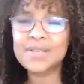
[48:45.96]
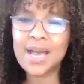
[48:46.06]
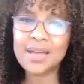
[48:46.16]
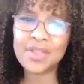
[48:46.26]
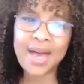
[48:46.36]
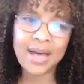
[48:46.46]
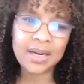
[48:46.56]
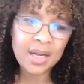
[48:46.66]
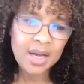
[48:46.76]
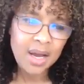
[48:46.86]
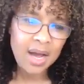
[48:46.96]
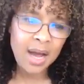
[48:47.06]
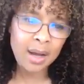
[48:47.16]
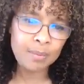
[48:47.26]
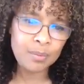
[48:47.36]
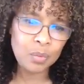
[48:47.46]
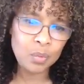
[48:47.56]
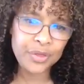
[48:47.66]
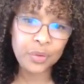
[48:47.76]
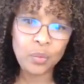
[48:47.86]
saying that
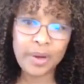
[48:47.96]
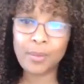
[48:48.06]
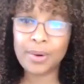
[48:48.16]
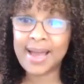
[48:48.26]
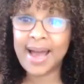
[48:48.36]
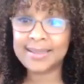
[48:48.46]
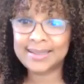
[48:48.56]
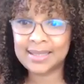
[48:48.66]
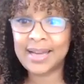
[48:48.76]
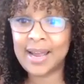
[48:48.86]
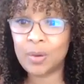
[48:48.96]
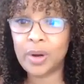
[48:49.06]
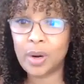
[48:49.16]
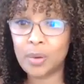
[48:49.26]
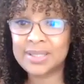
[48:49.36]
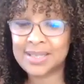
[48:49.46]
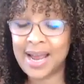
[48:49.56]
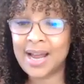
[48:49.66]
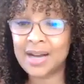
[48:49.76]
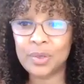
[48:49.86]
with where we at today and where we
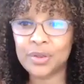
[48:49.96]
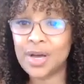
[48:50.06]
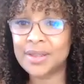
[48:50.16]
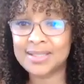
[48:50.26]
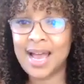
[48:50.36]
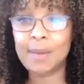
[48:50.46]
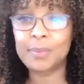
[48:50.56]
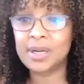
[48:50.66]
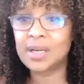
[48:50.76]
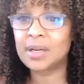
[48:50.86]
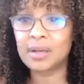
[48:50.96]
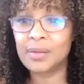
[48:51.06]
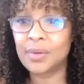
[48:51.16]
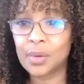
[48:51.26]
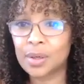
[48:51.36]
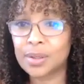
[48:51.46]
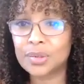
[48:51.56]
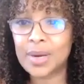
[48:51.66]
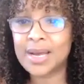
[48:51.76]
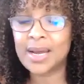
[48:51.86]
stand with all that's happening in the world
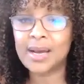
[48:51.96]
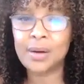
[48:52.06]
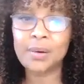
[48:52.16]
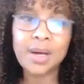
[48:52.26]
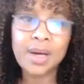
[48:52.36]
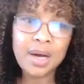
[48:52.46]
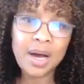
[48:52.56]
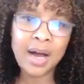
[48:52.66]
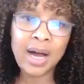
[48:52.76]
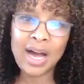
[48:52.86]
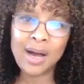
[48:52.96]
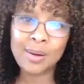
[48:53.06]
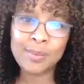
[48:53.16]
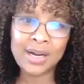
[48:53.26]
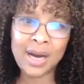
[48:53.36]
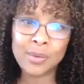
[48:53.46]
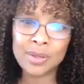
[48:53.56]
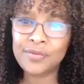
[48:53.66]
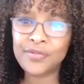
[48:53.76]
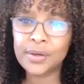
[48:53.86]
right now, and I really
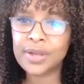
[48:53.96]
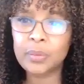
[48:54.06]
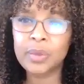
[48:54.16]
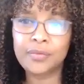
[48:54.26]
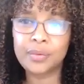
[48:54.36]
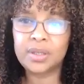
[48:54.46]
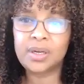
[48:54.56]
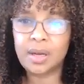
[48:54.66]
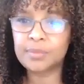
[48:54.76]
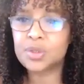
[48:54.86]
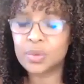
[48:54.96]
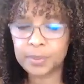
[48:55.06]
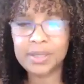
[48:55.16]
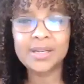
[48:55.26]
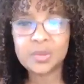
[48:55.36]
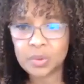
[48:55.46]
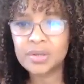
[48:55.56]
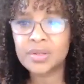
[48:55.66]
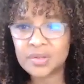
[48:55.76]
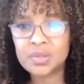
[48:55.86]
feel that we've really come to a place where
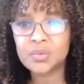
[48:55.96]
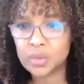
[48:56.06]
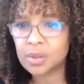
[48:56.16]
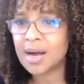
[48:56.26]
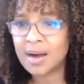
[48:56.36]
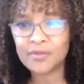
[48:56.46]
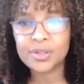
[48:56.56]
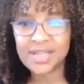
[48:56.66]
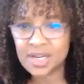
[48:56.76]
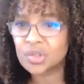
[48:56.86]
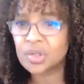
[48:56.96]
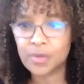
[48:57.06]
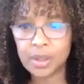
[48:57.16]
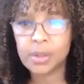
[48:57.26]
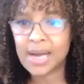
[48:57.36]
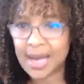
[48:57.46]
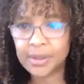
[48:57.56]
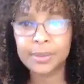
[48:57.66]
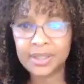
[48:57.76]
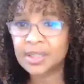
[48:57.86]
this is real conversation, real
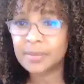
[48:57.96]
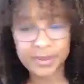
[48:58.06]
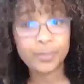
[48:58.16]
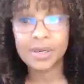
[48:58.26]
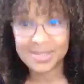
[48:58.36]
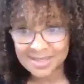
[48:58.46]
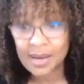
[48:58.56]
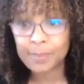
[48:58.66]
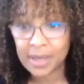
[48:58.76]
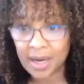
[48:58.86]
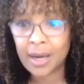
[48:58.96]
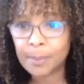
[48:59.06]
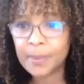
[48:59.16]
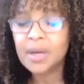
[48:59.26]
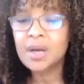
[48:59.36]
accountability. People are stepping up.